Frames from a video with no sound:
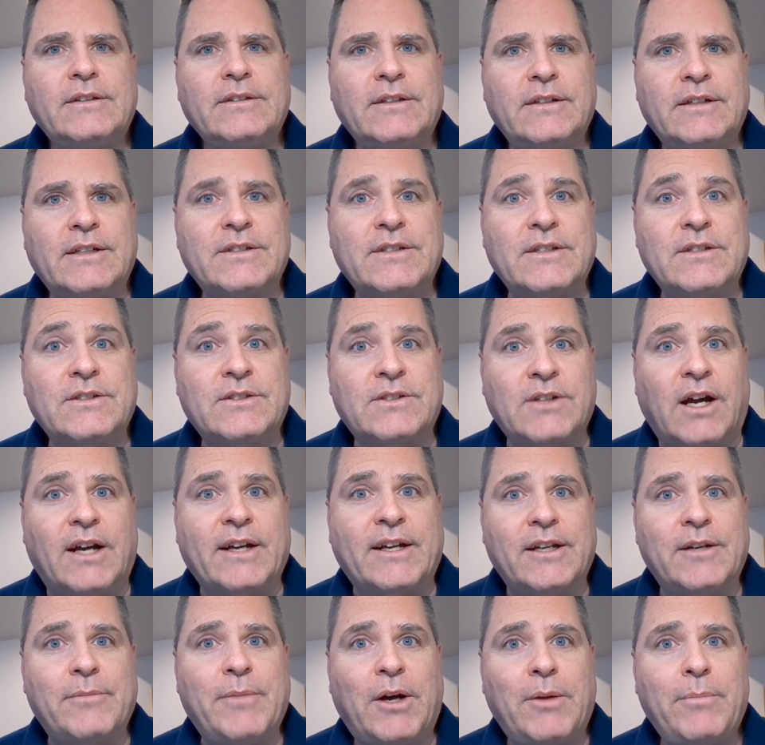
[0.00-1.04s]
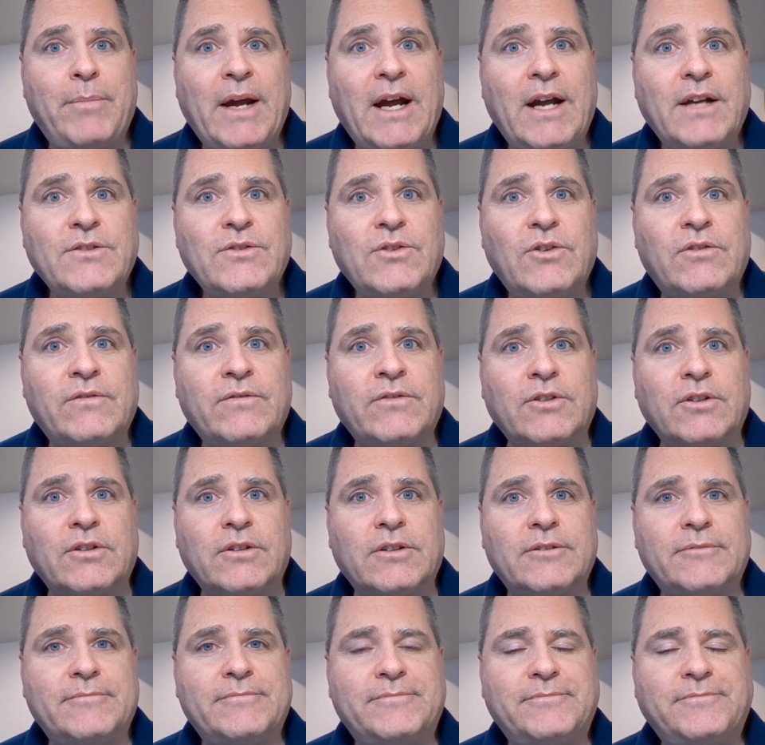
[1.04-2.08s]
because it's talking about
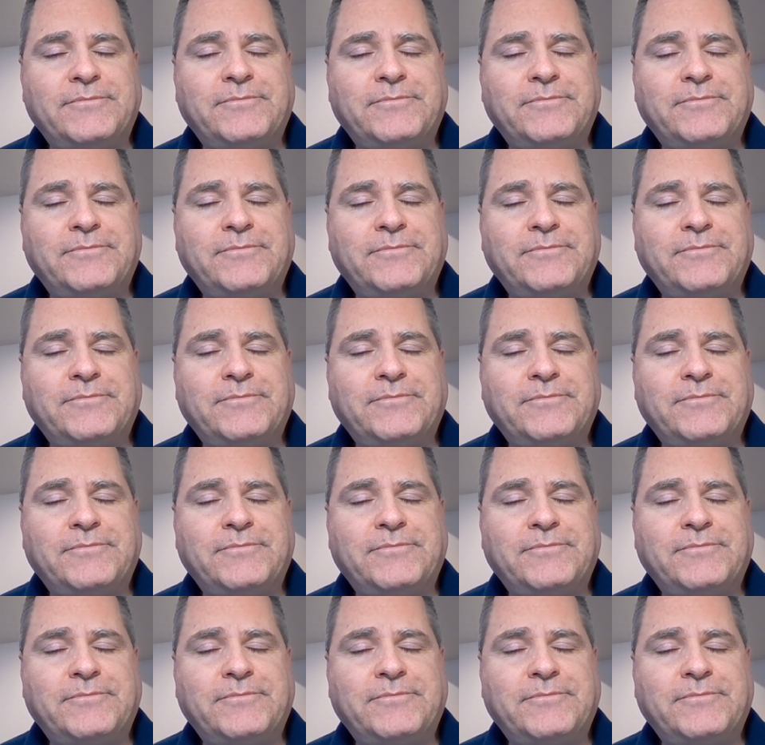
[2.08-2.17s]
Passover.